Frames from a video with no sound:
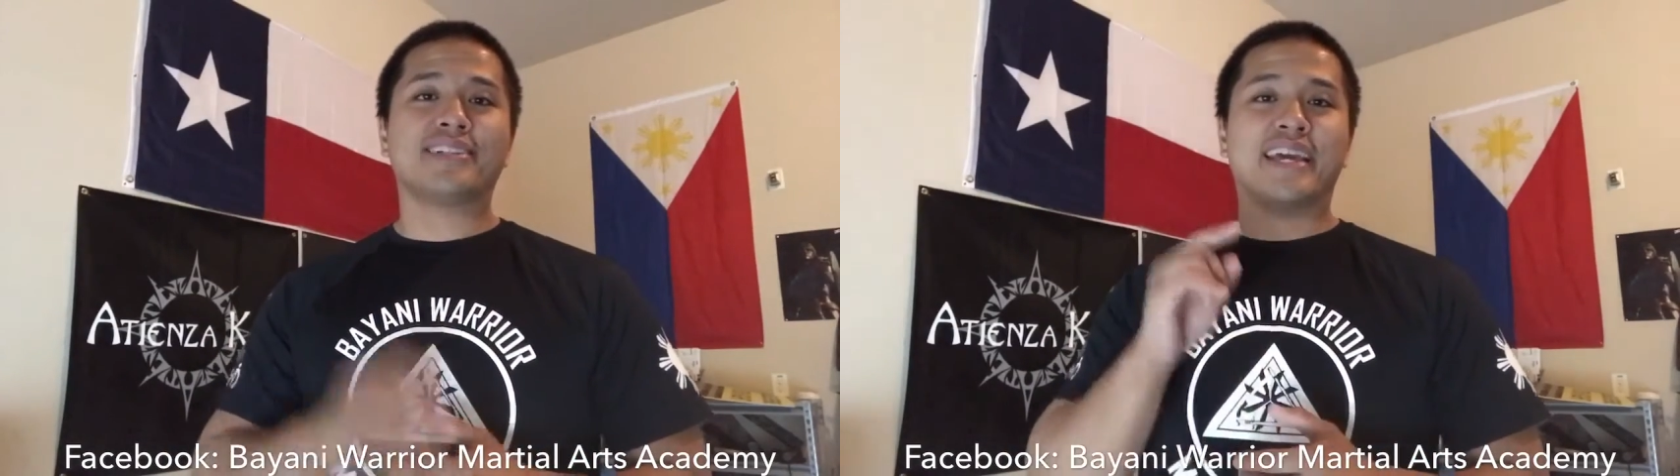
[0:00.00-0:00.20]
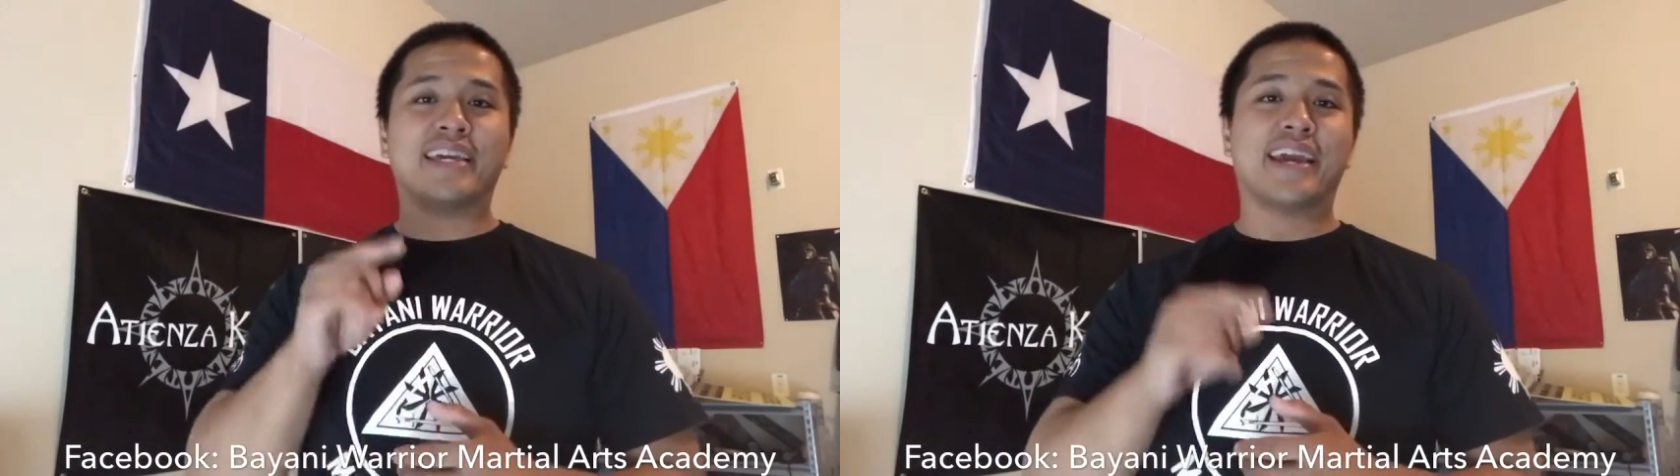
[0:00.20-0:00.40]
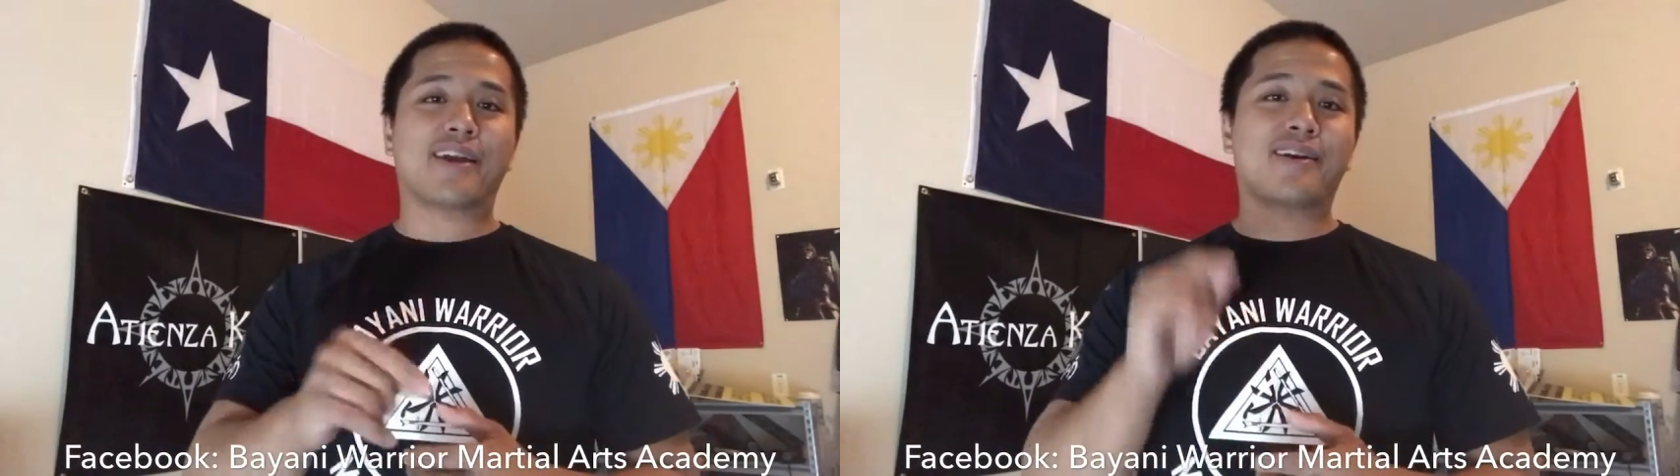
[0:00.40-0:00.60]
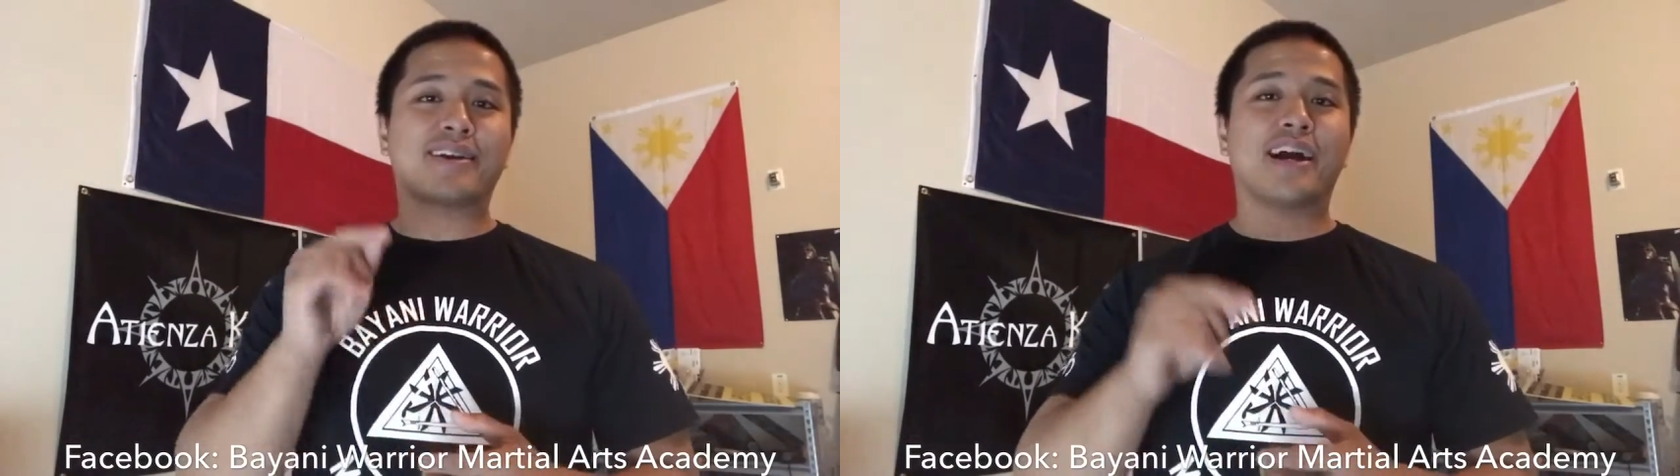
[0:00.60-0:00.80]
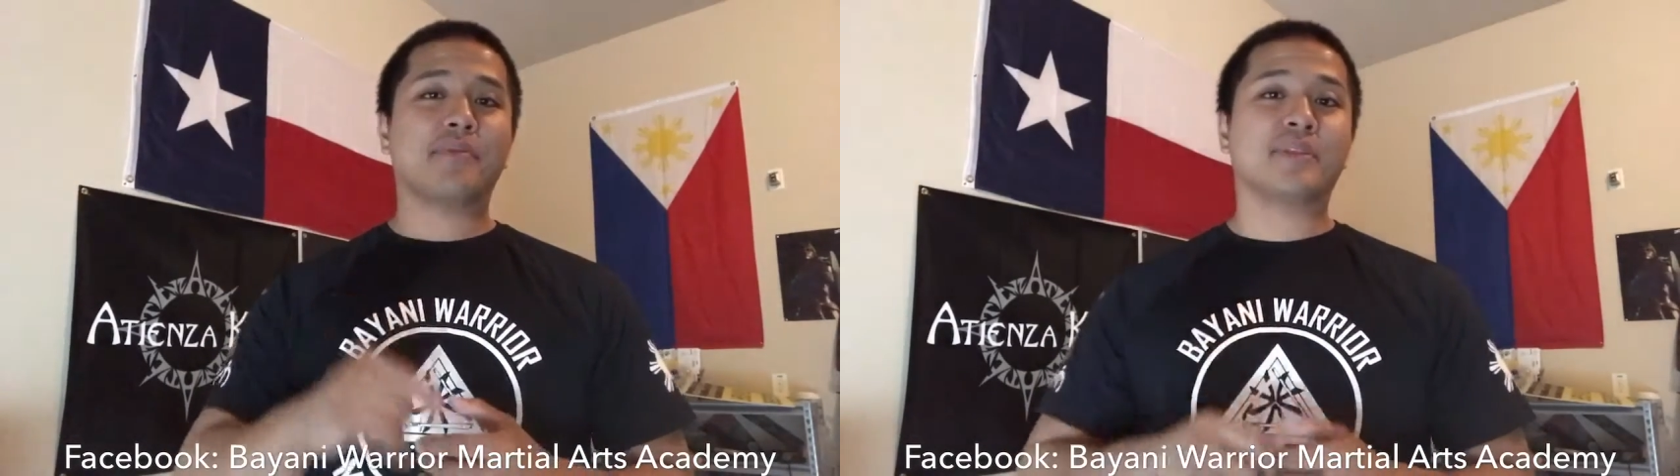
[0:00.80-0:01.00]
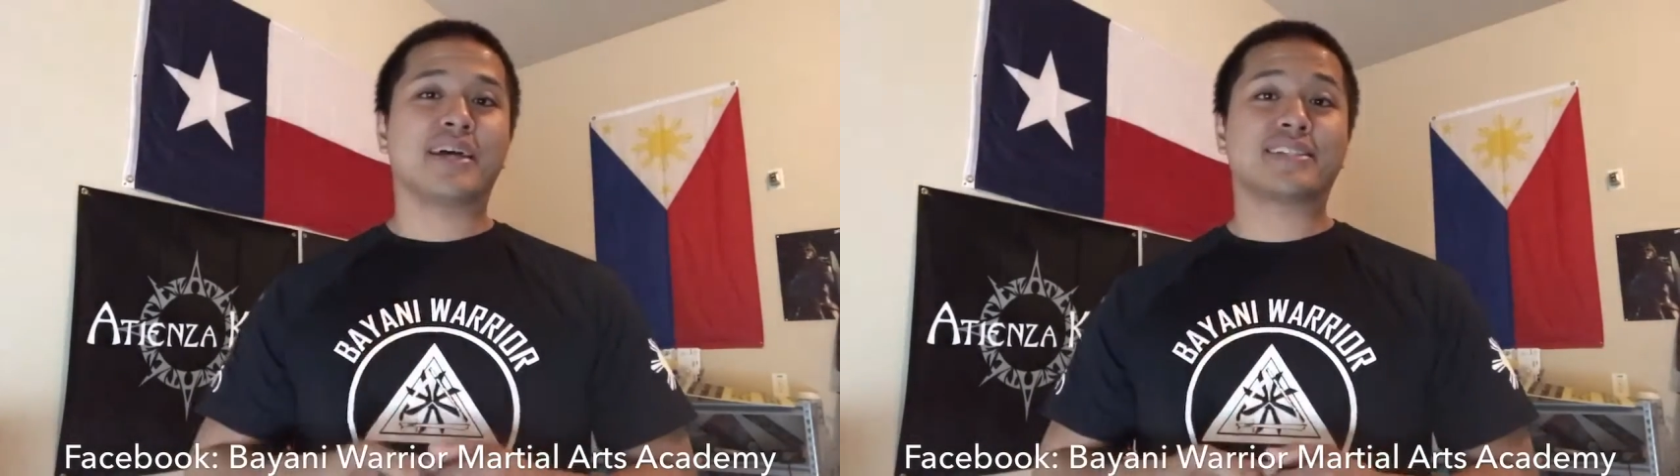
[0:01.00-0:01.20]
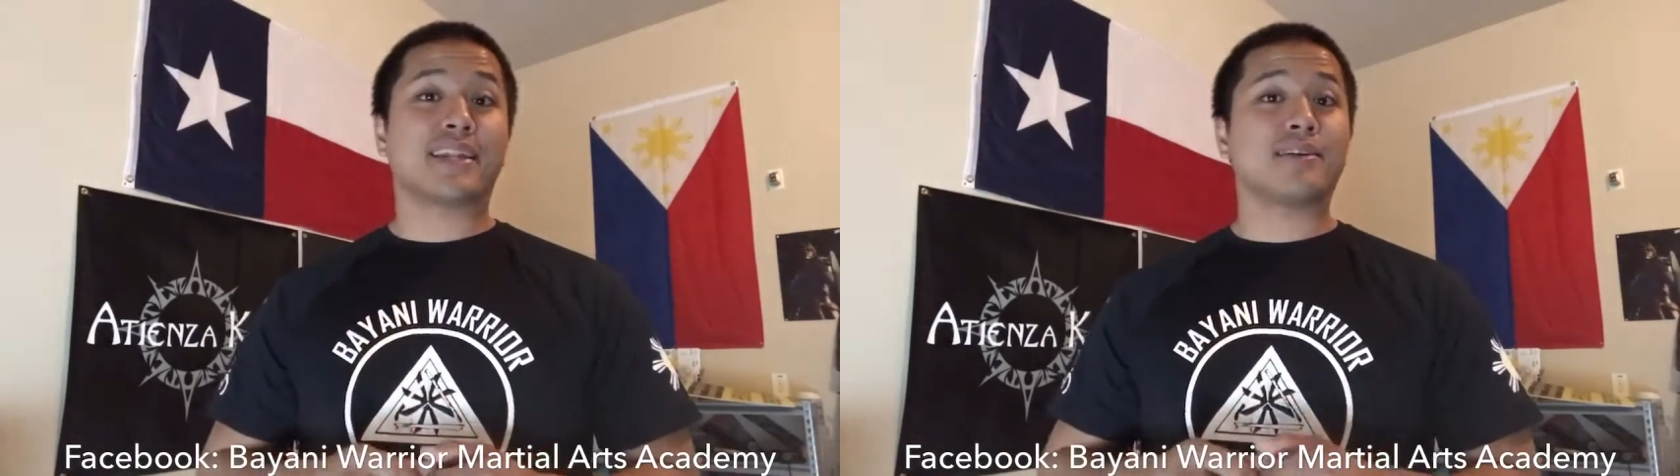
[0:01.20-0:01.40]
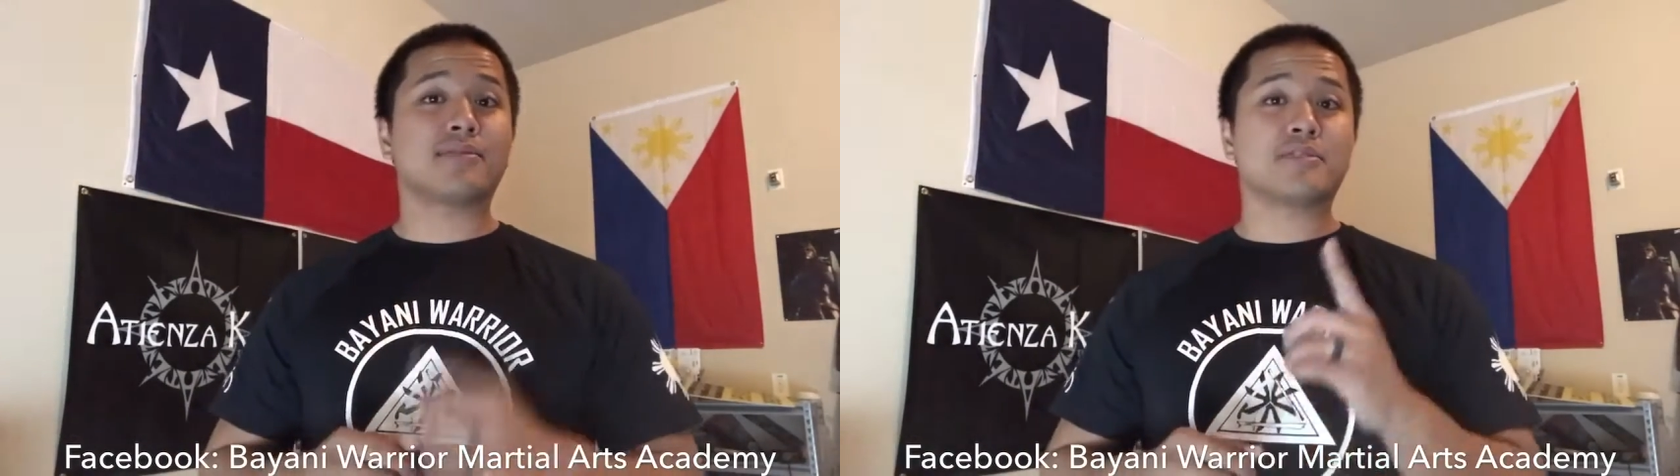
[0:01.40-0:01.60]
Take care. God bless.
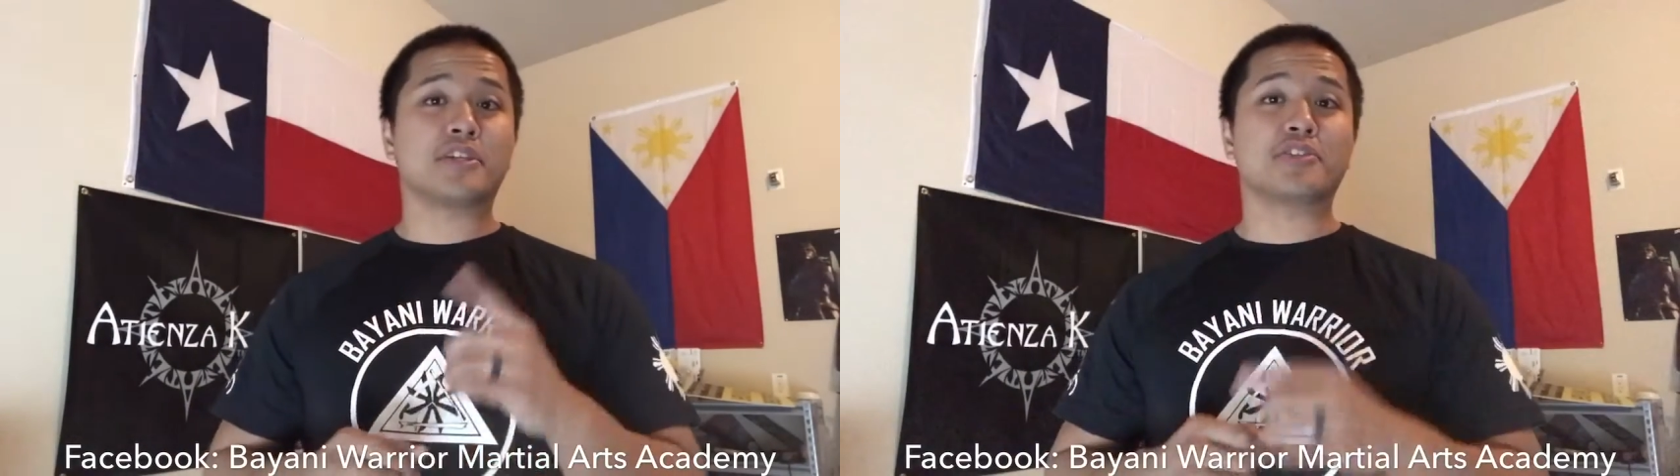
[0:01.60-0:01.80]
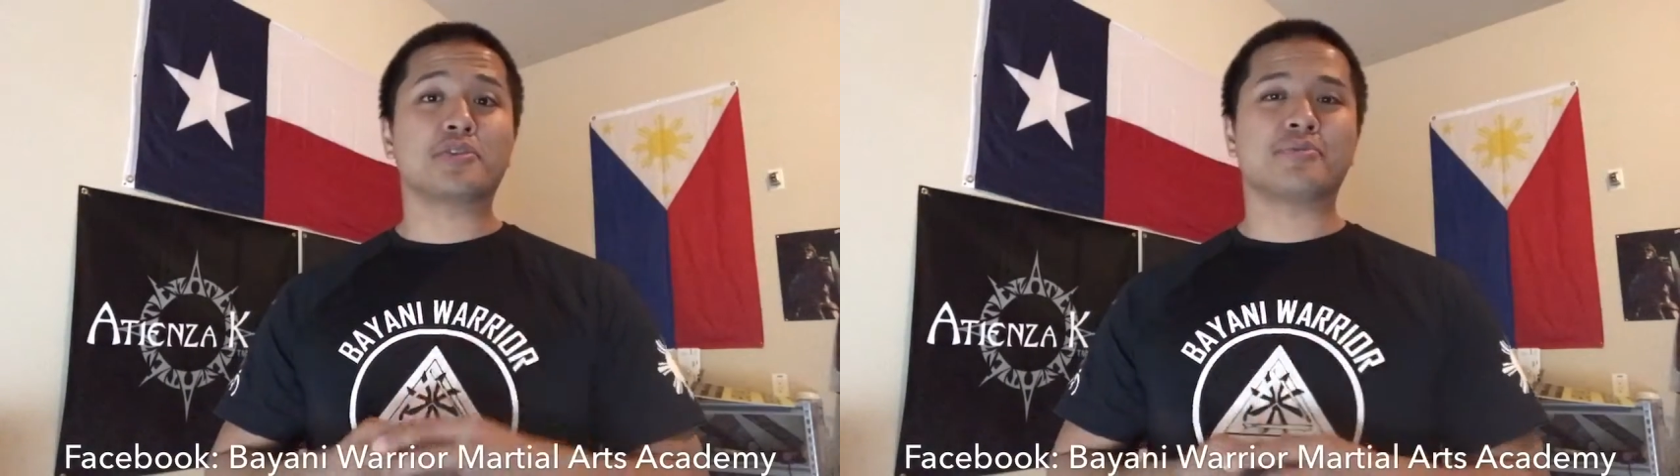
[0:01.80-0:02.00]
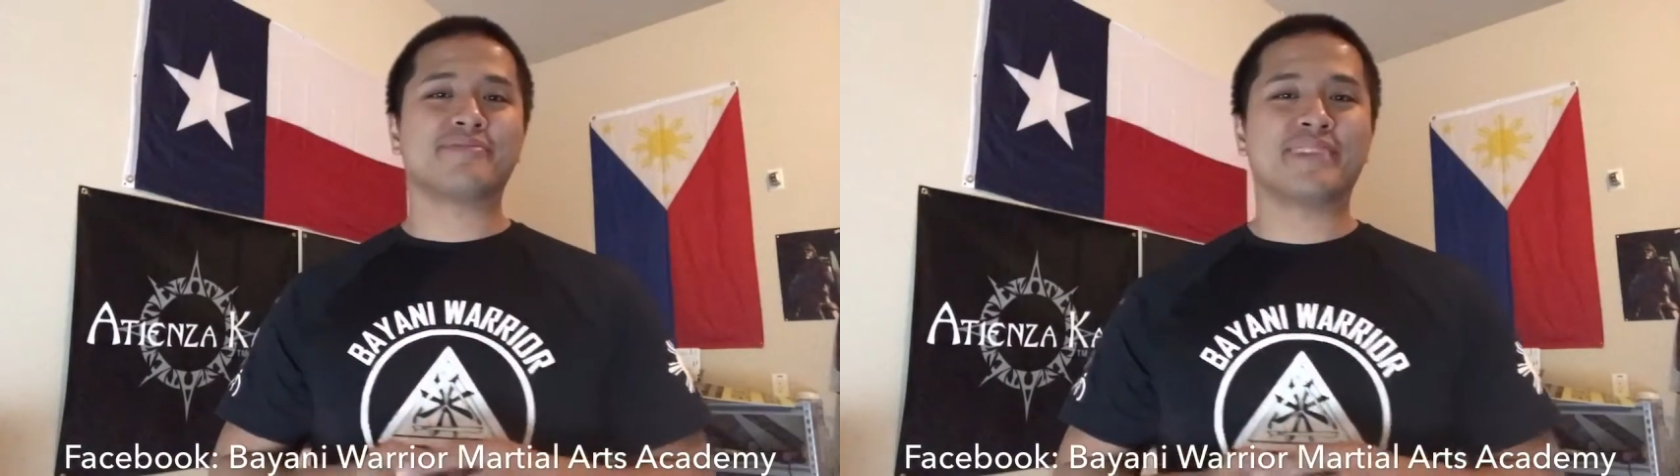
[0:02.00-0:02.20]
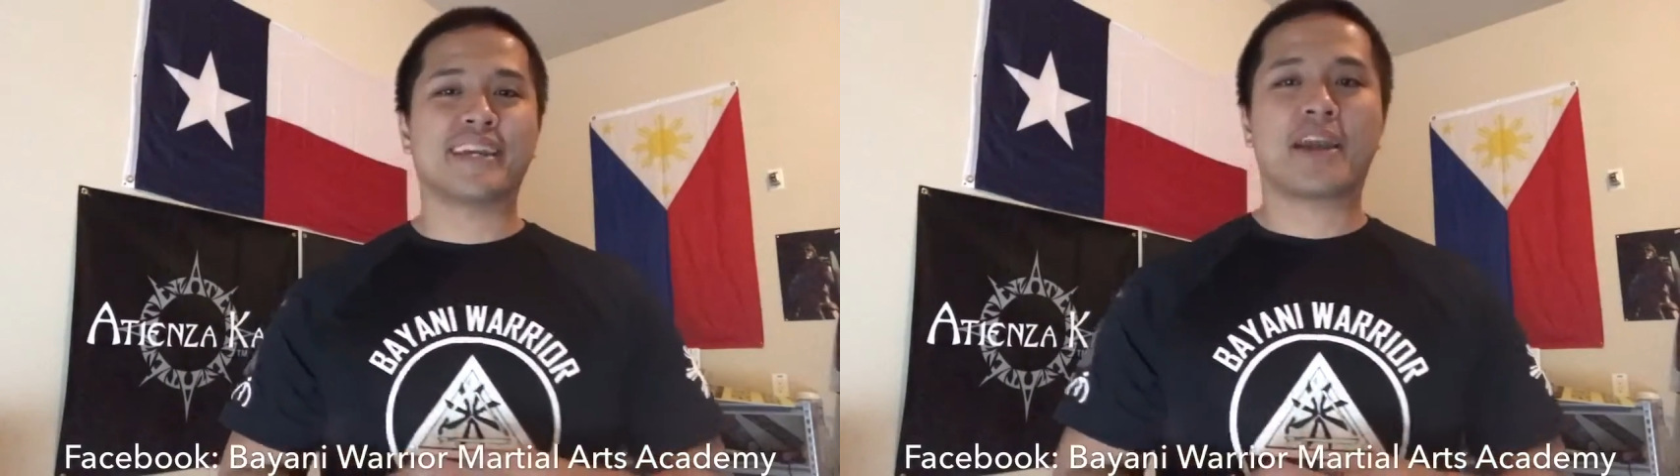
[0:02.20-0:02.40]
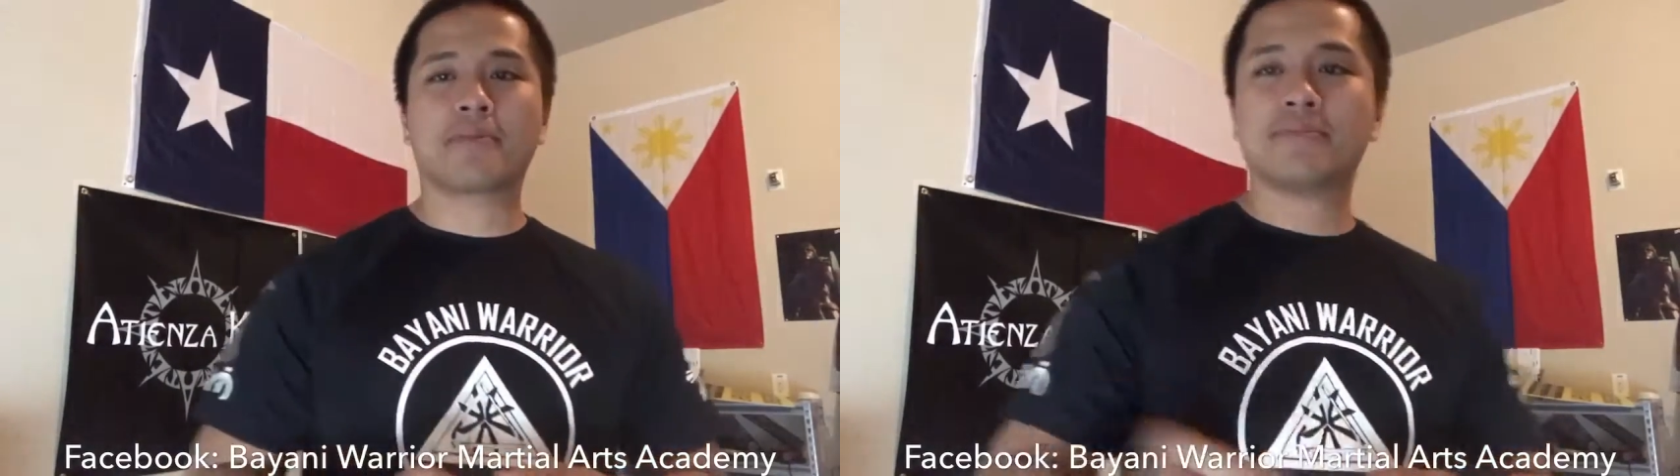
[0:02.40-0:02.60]
And I'll see you soon. Take care.